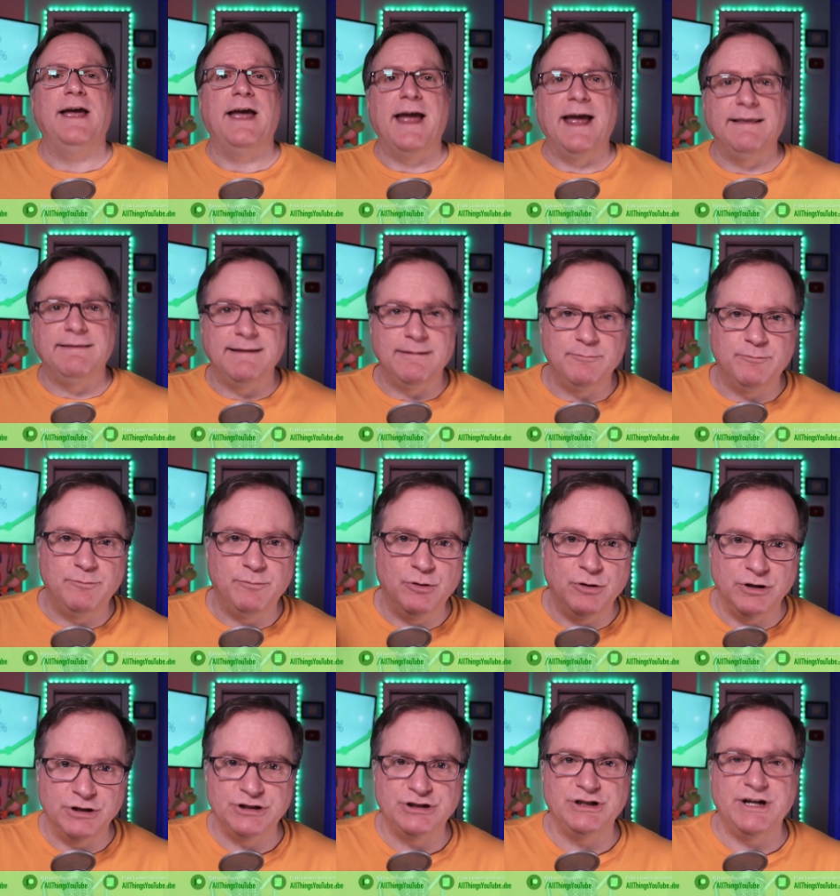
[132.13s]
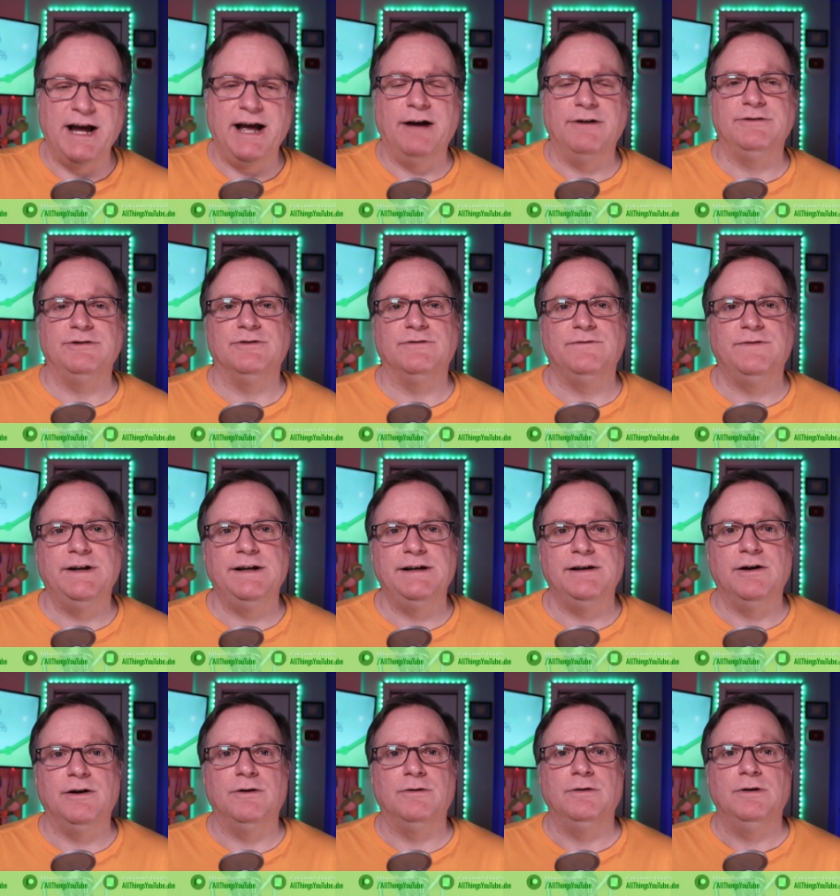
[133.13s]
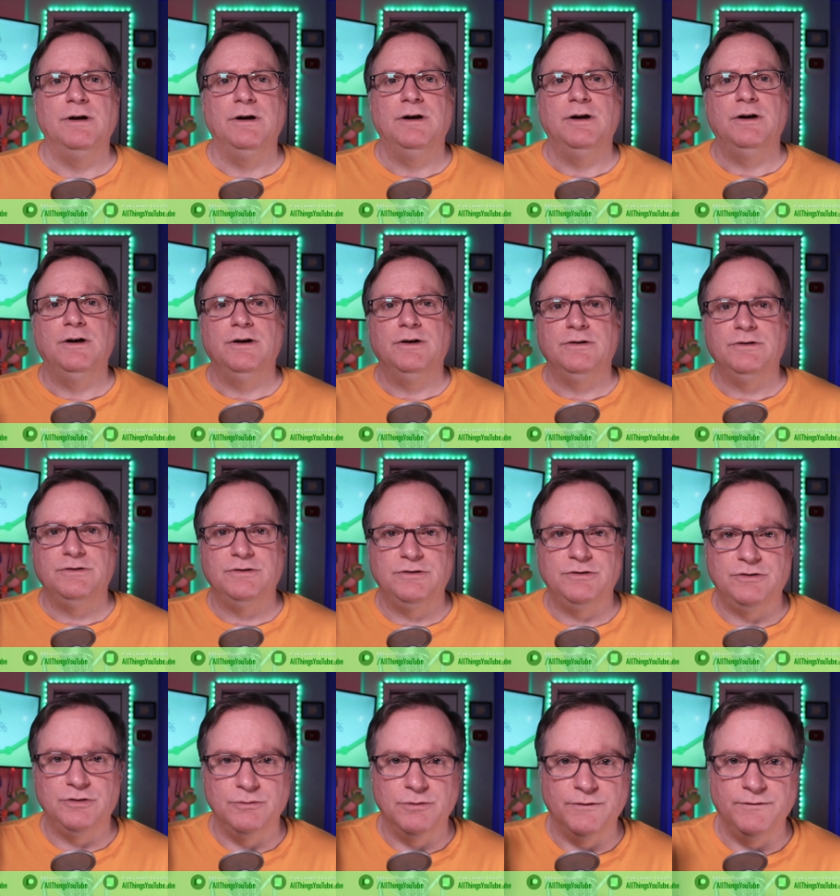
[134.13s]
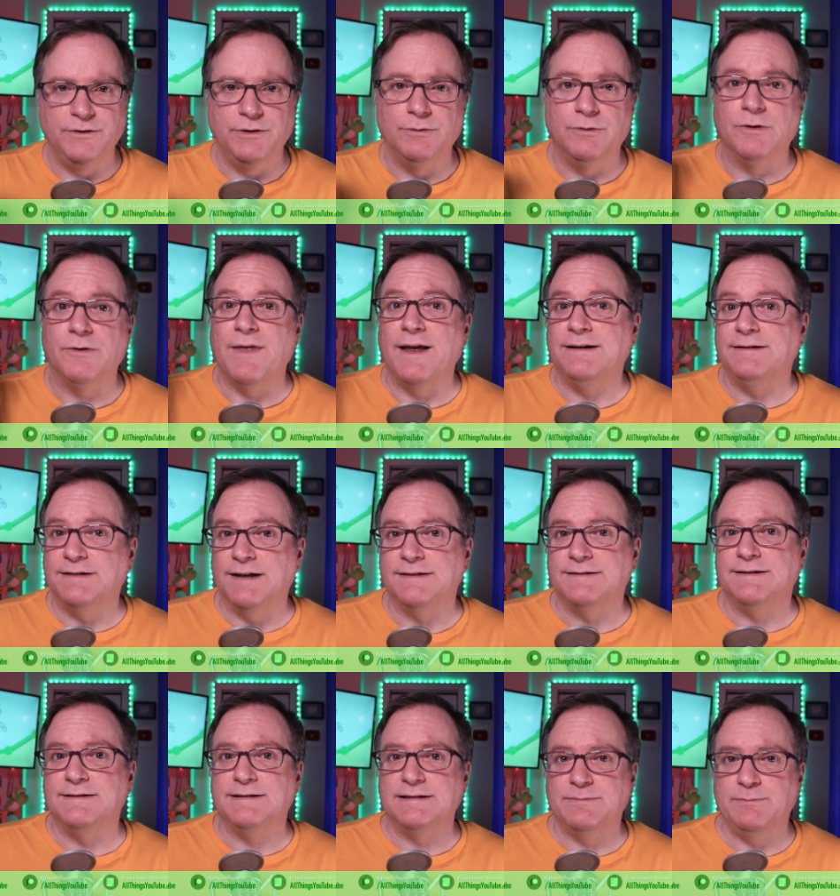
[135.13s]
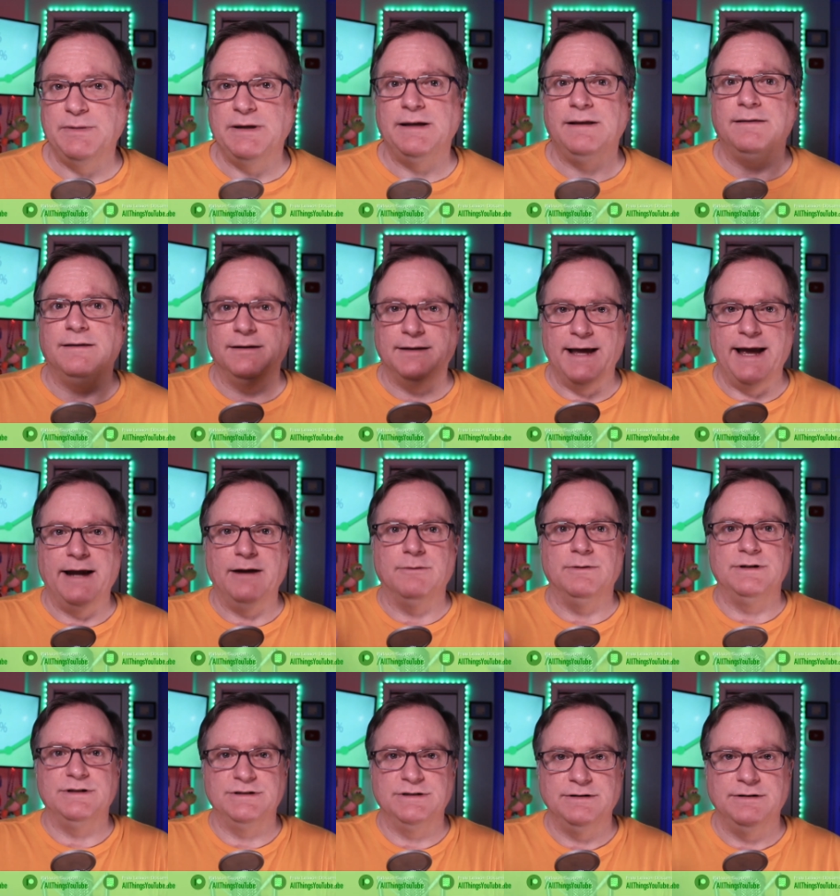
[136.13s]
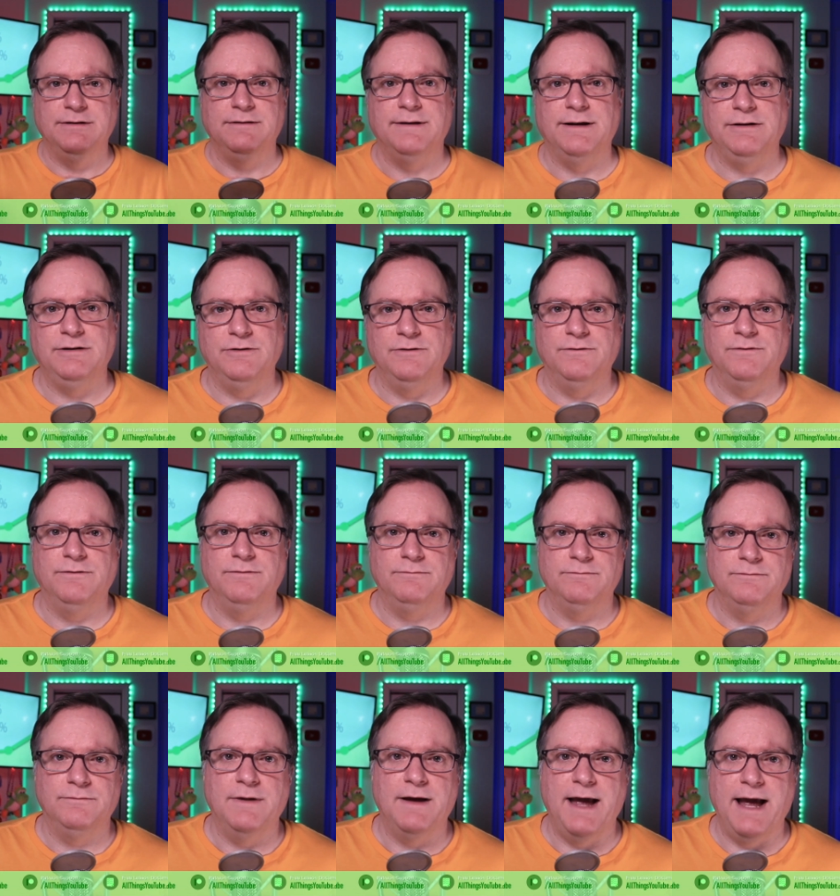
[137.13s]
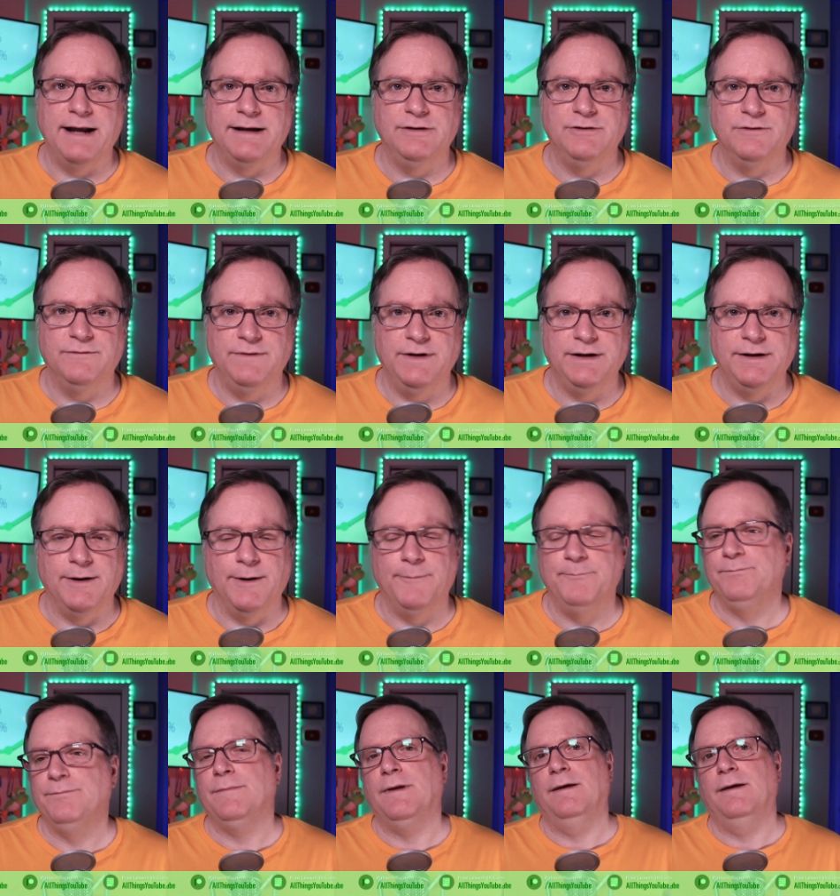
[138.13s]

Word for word: and then push out your video to a viewer that doesn't speak the language that you've had in your video.